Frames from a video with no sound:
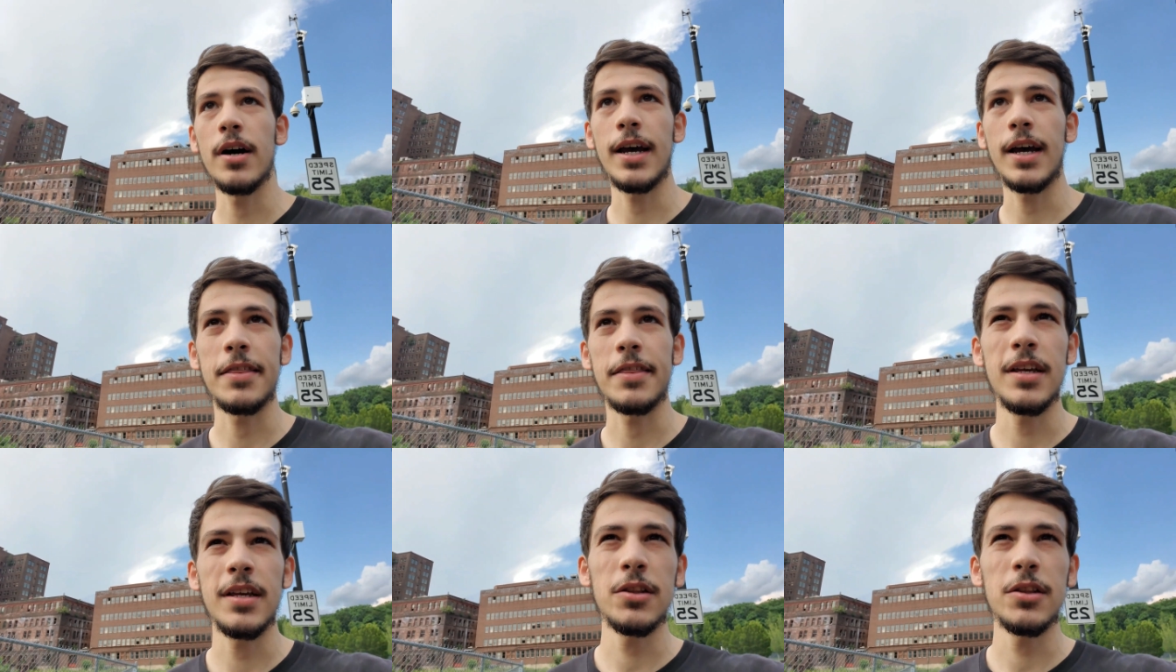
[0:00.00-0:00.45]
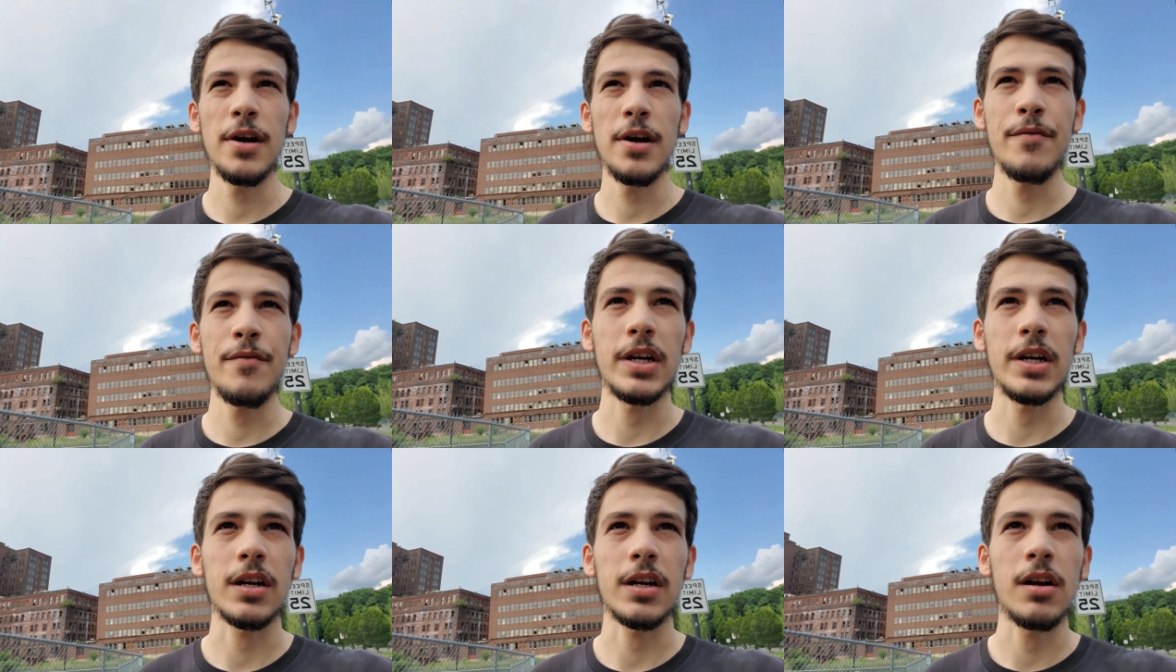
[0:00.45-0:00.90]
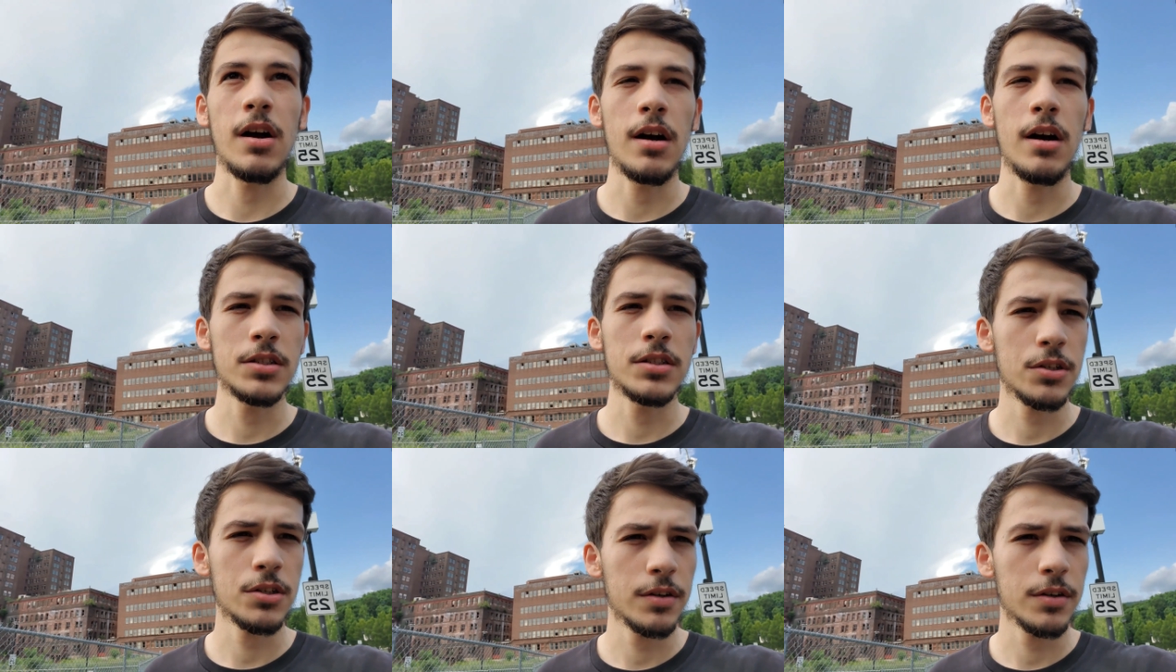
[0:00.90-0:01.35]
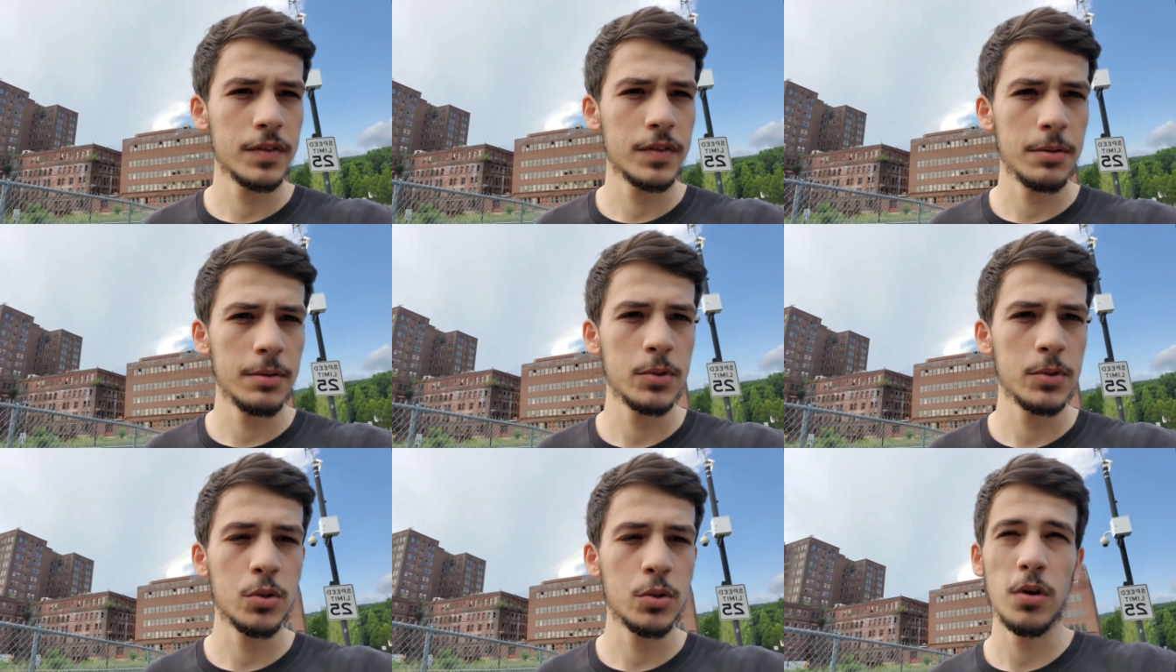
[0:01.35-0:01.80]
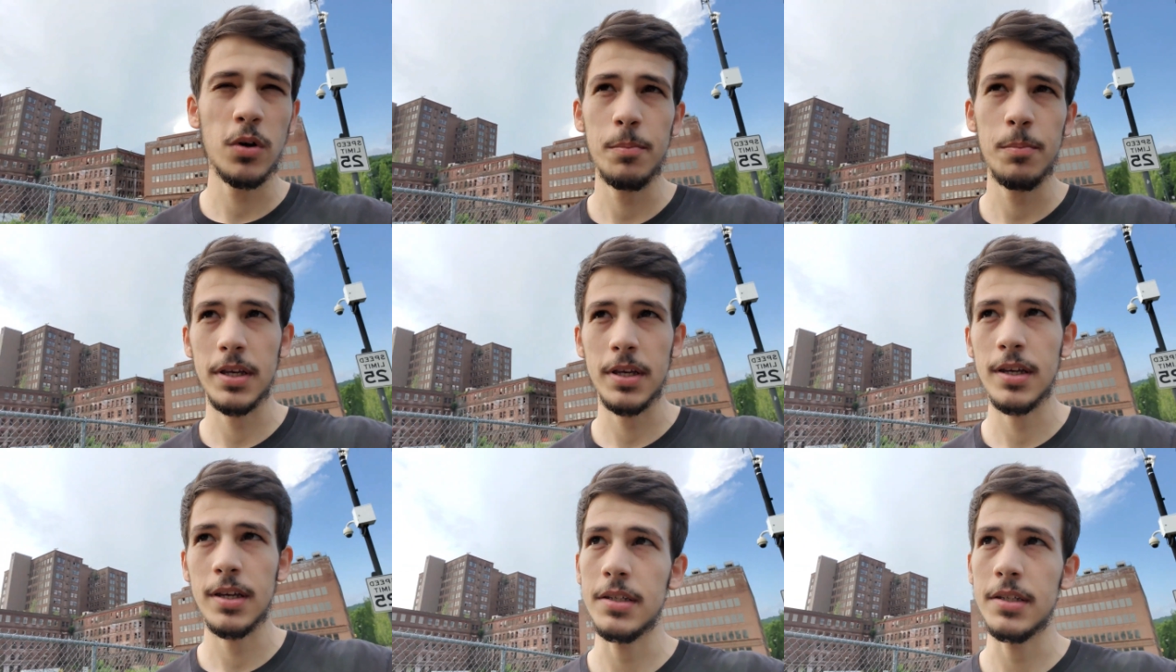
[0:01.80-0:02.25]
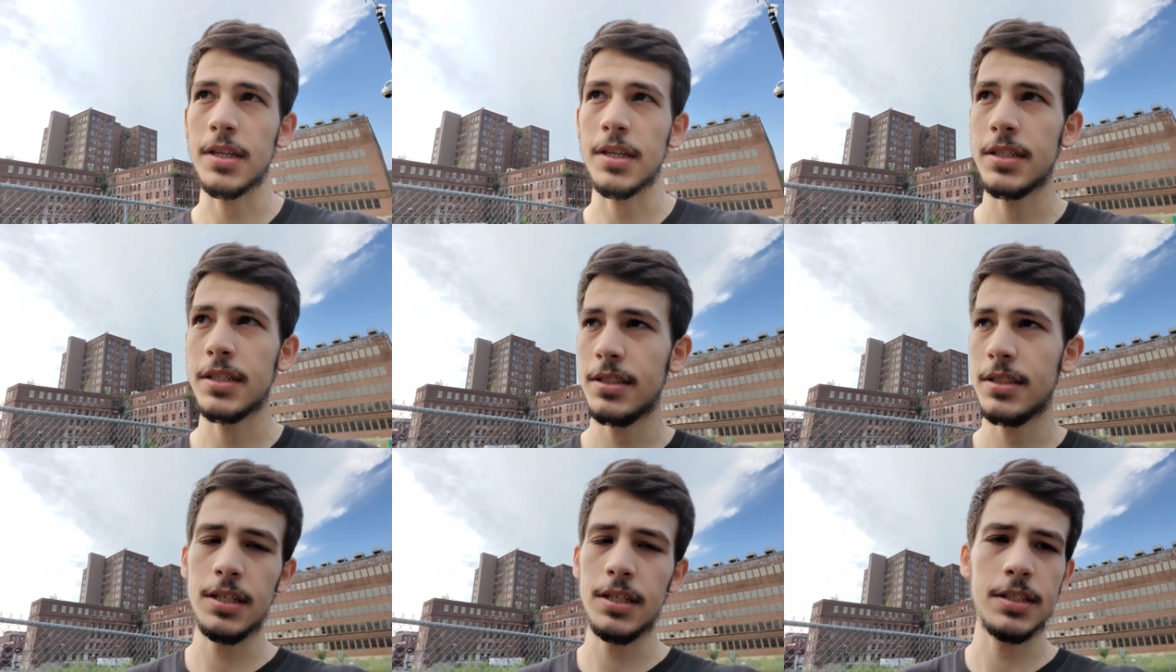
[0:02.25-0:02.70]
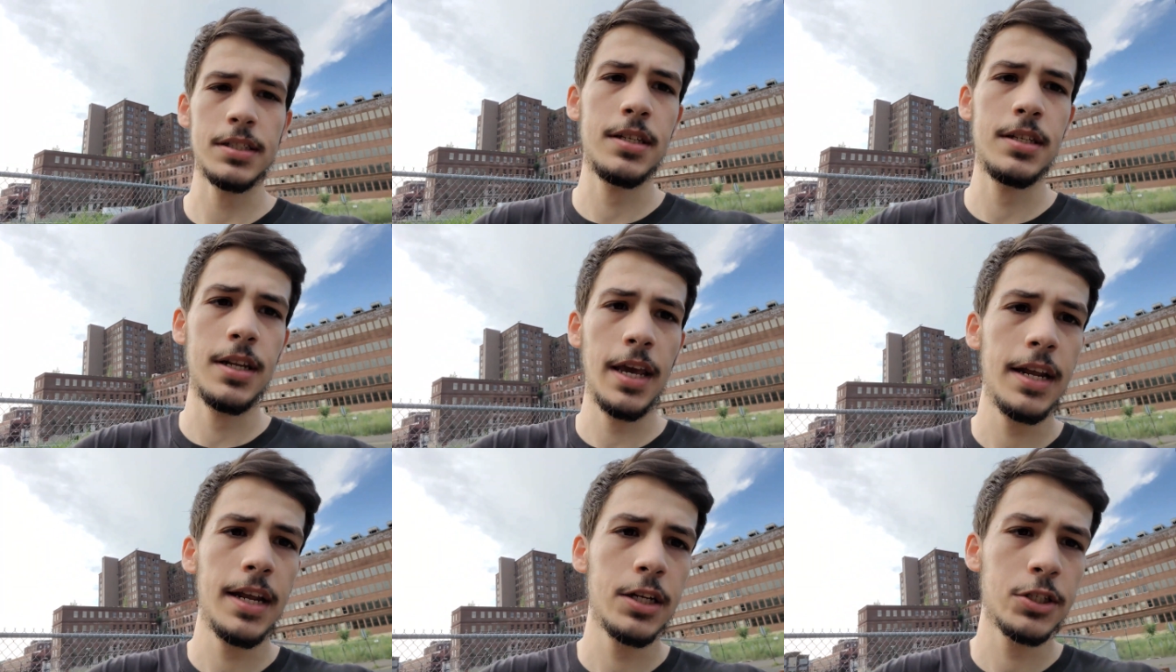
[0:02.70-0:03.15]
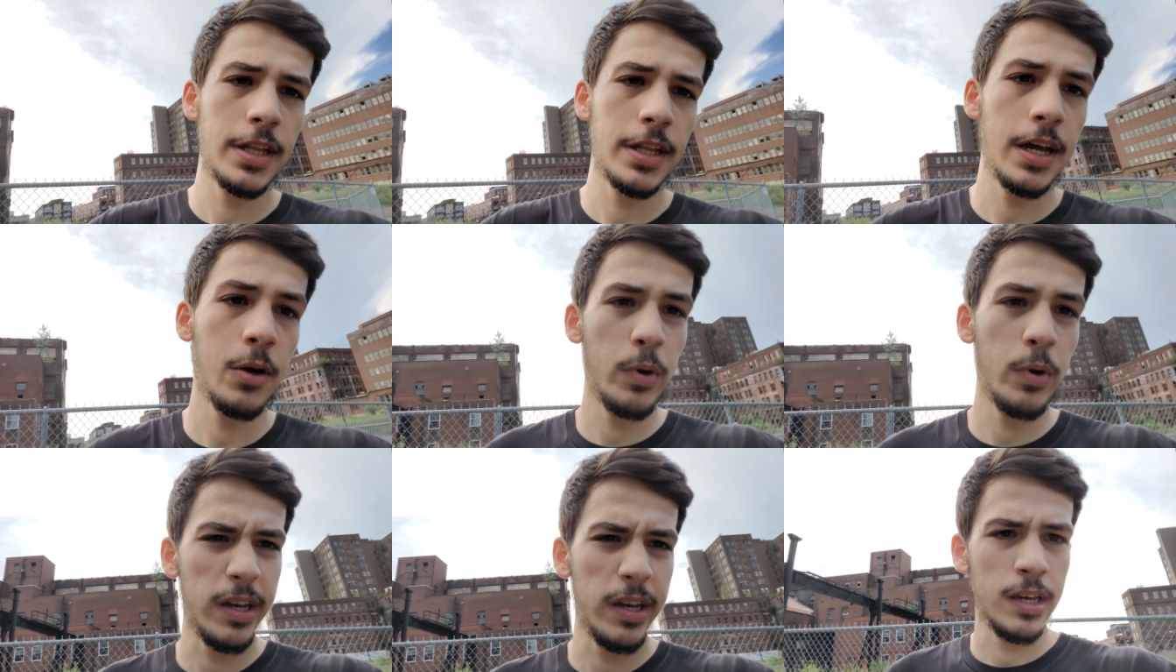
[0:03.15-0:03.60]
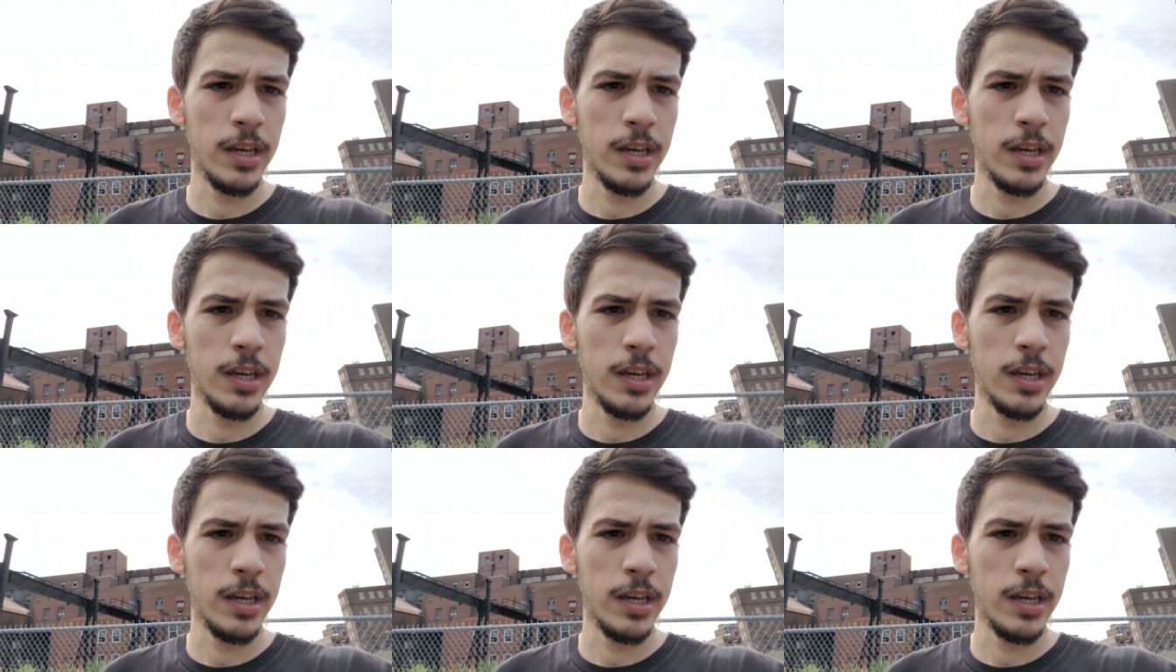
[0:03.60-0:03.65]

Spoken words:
I think they're having a concert of some sort because I see a stage that way.